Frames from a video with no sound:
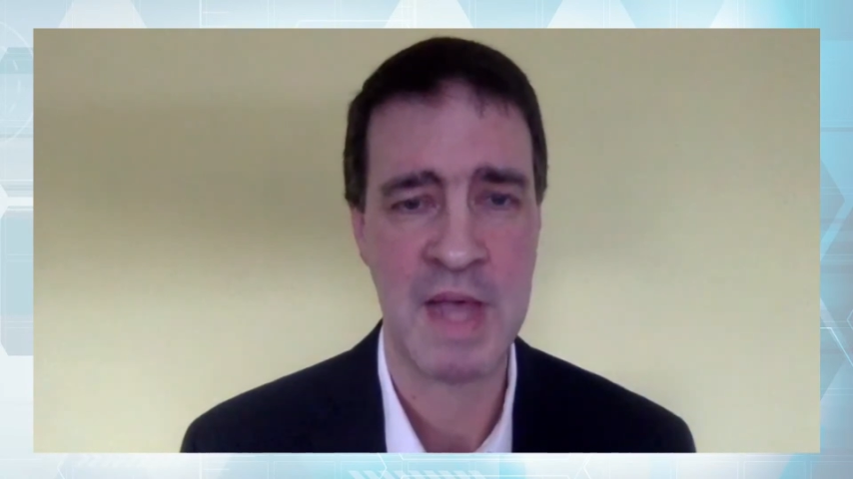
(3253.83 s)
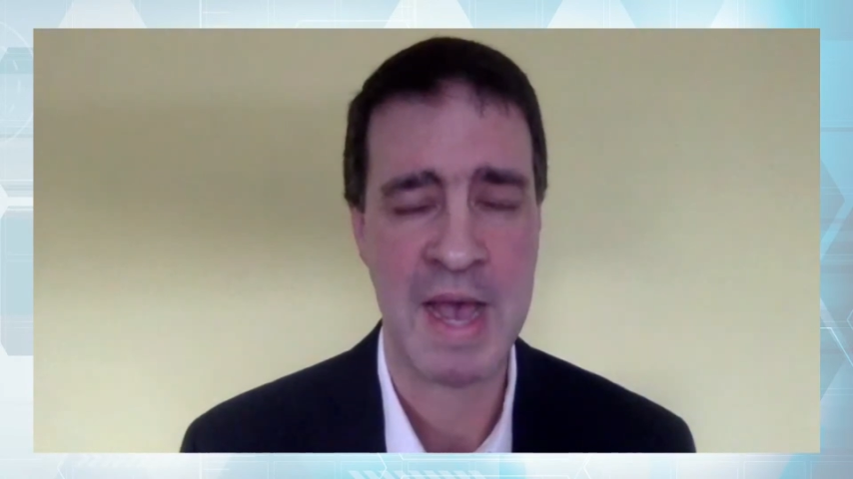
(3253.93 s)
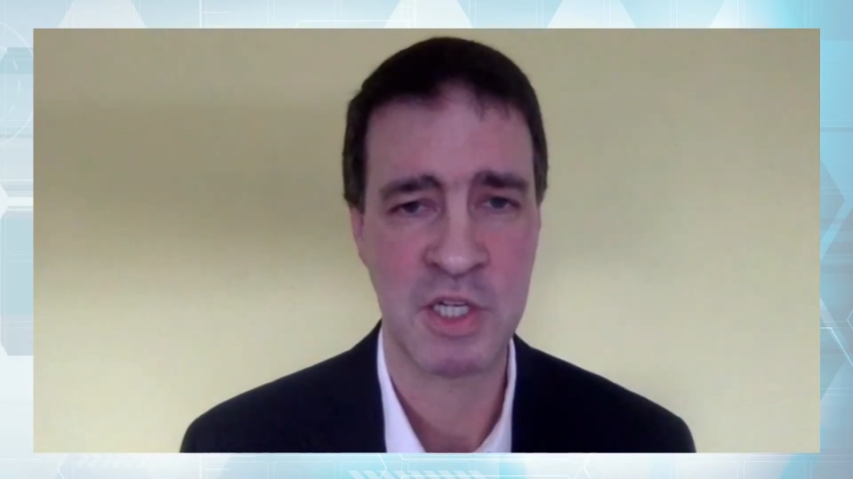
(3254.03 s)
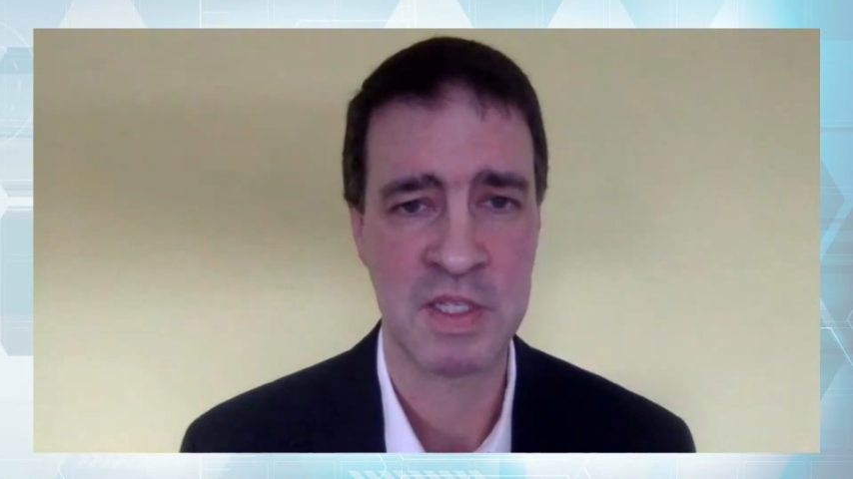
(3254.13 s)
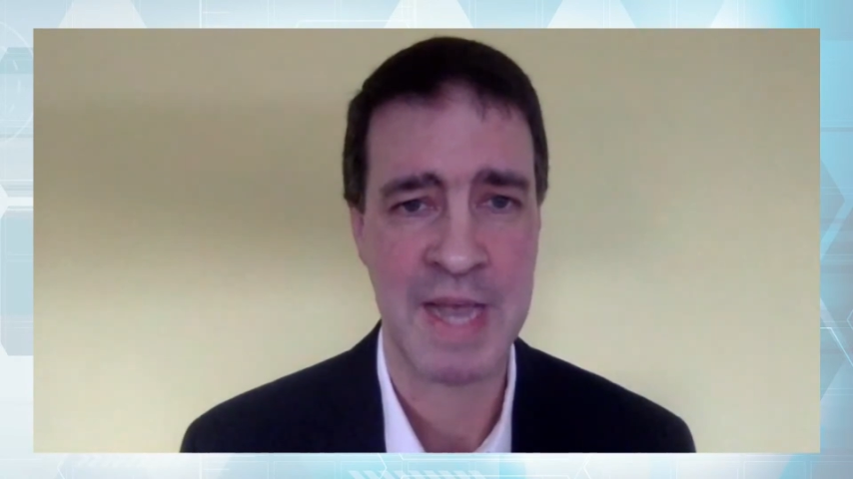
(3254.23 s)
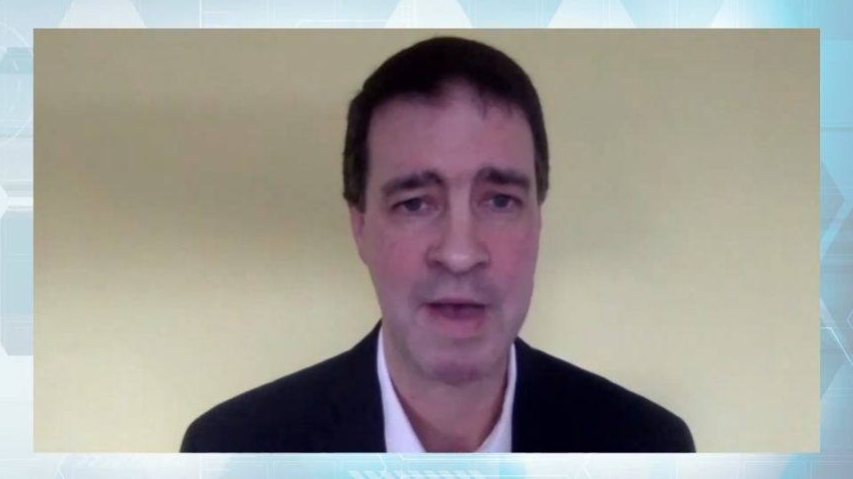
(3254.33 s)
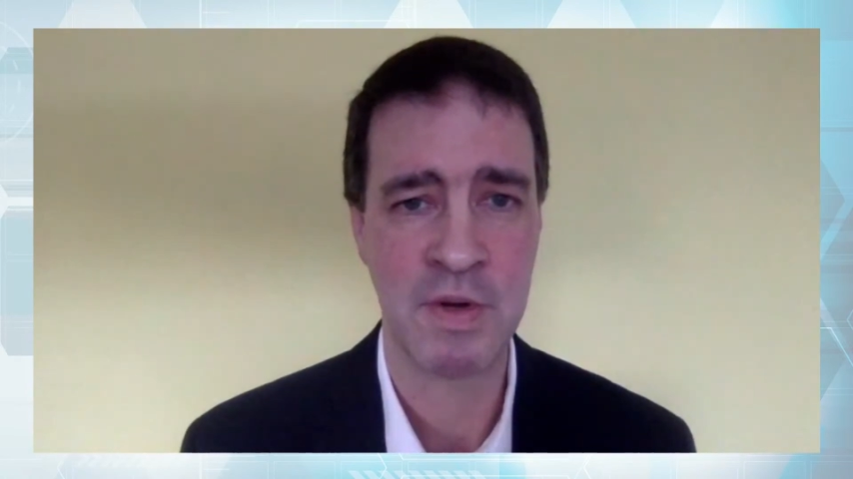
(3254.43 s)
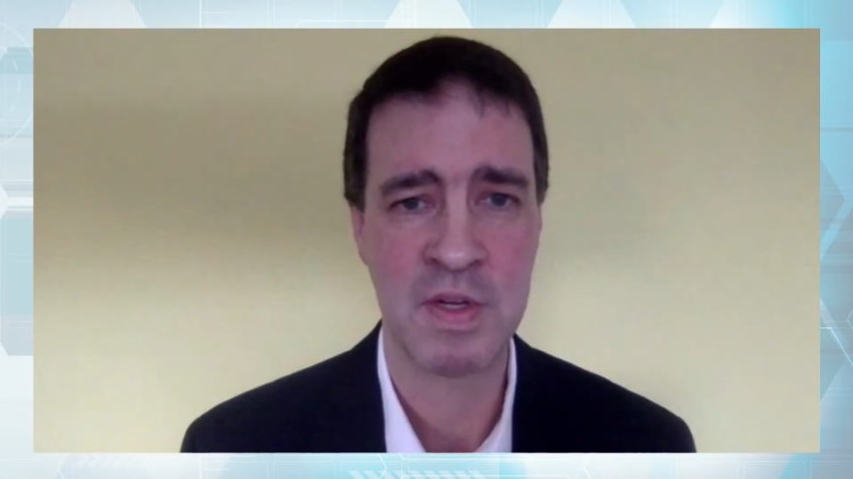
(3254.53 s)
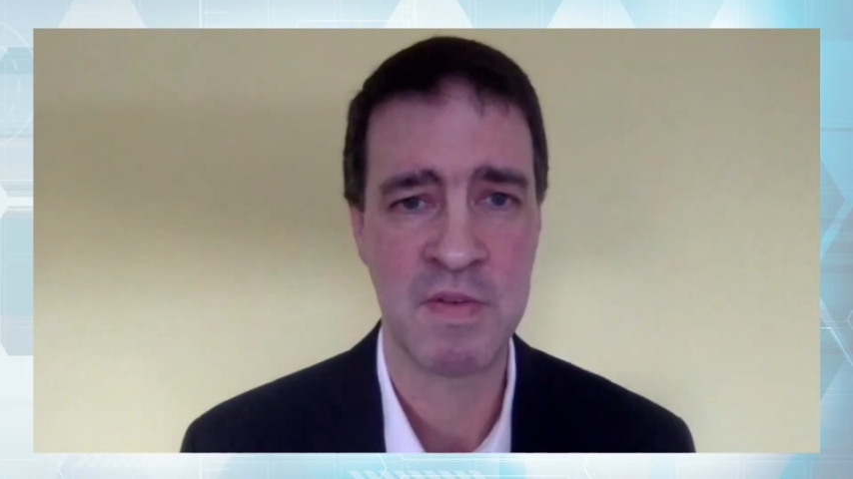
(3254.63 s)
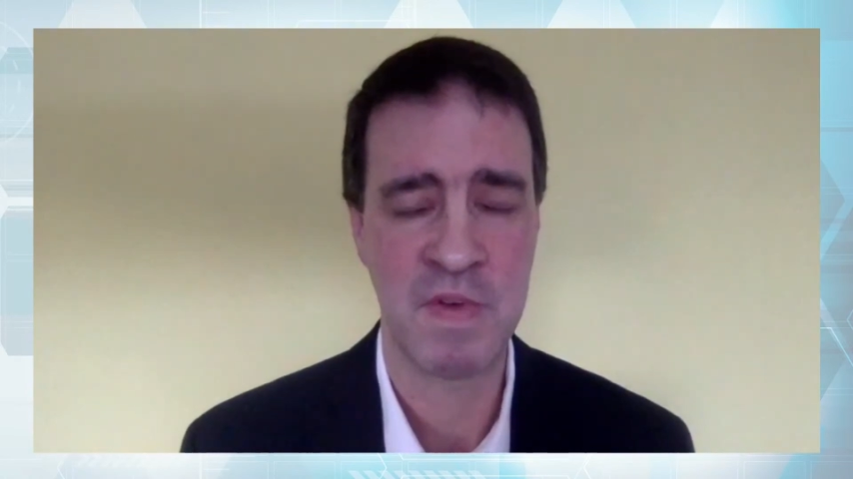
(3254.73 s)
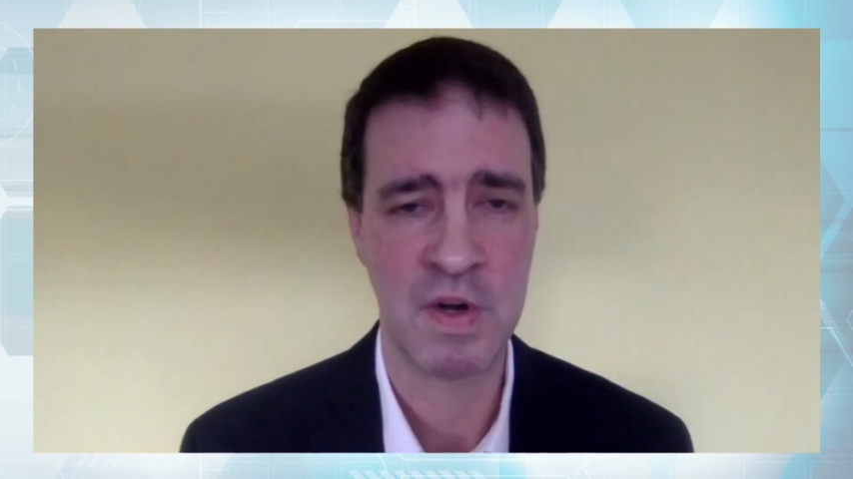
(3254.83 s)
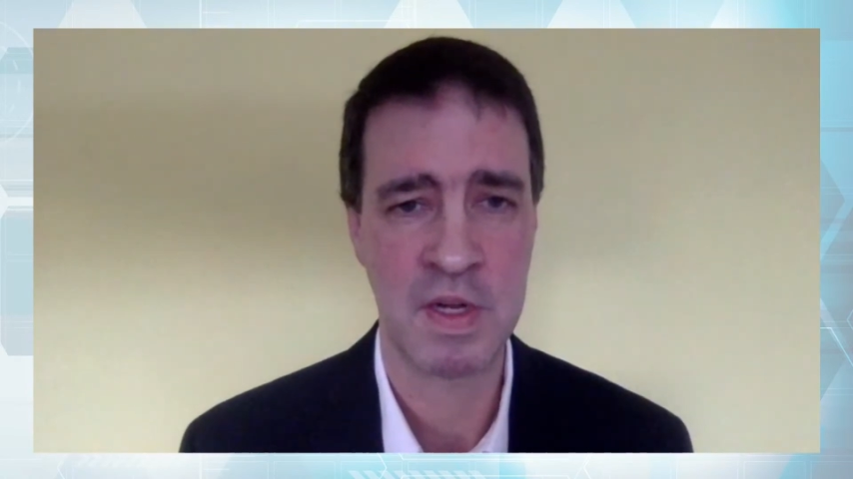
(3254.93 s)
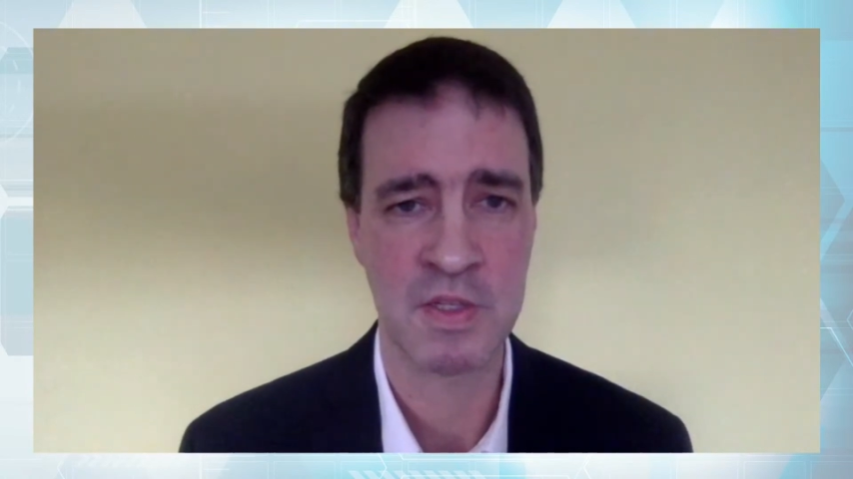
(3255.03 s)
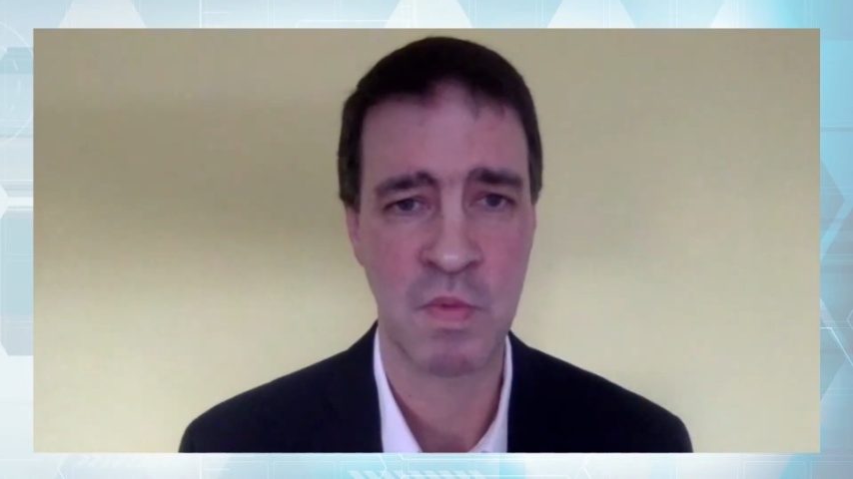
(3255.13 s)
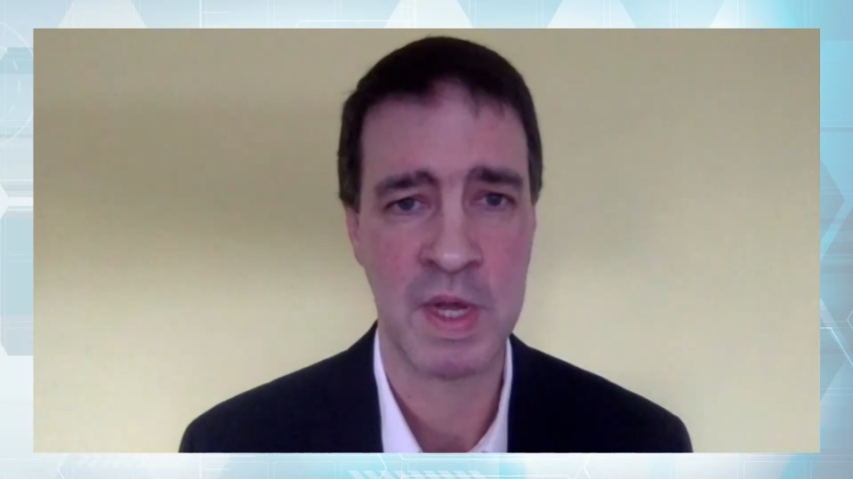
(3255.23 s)
lashes out in
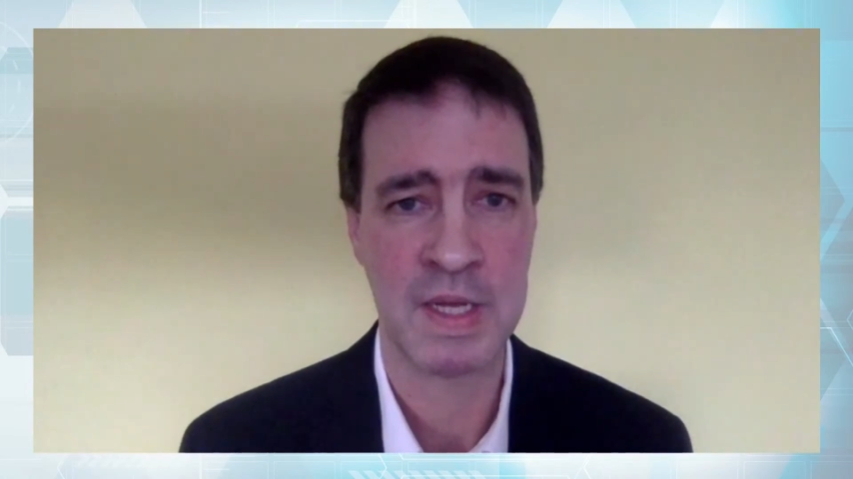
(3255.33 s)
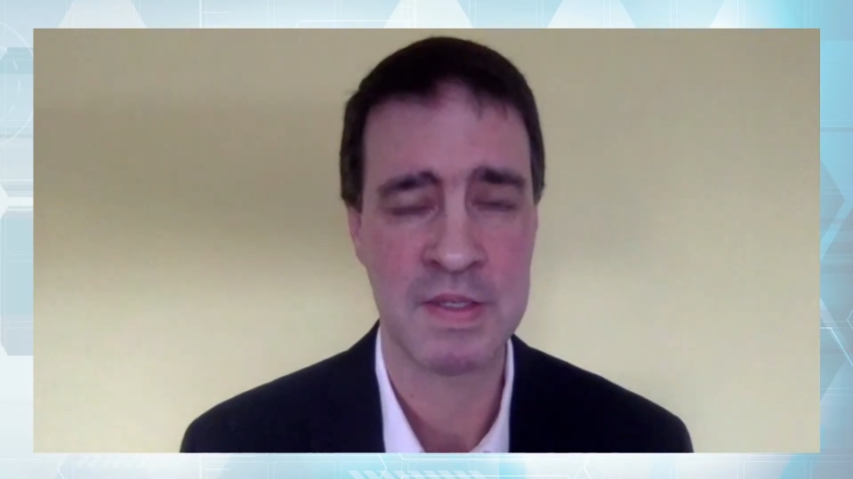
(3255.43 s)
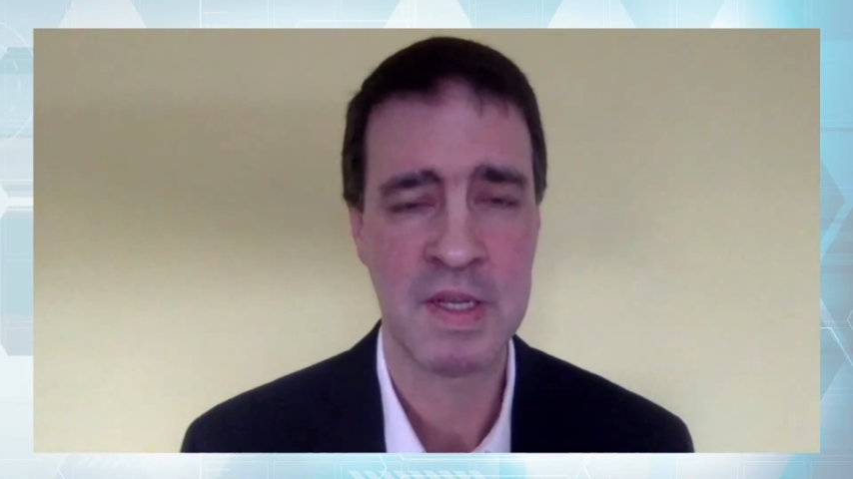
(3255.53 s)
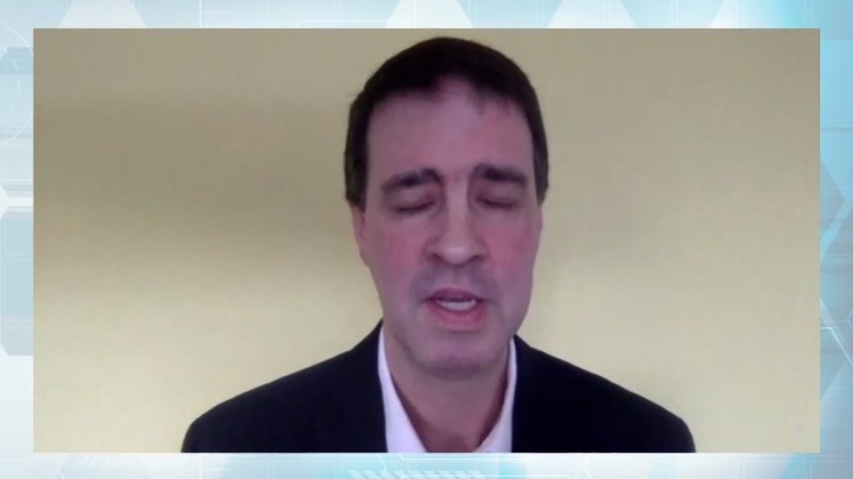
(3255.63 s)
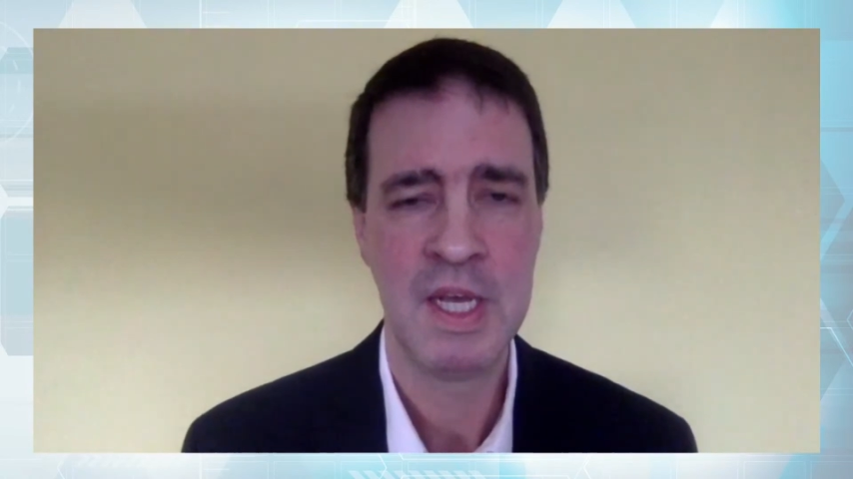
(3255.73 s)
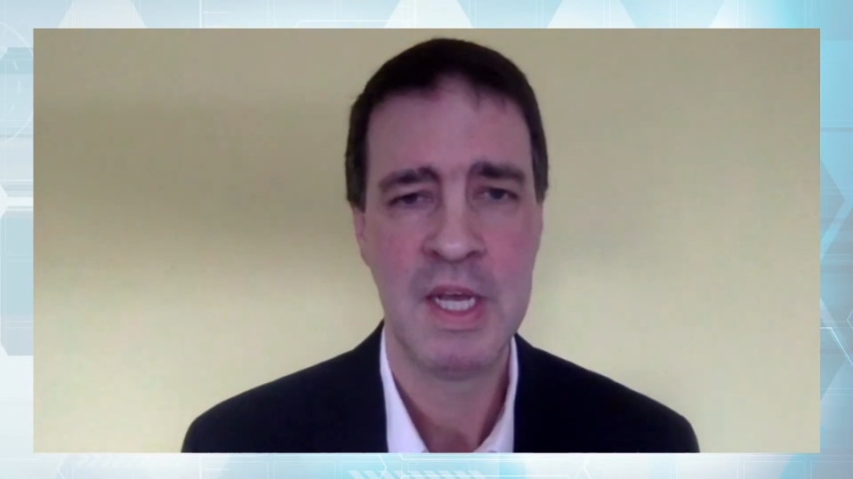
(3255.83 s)
various ways.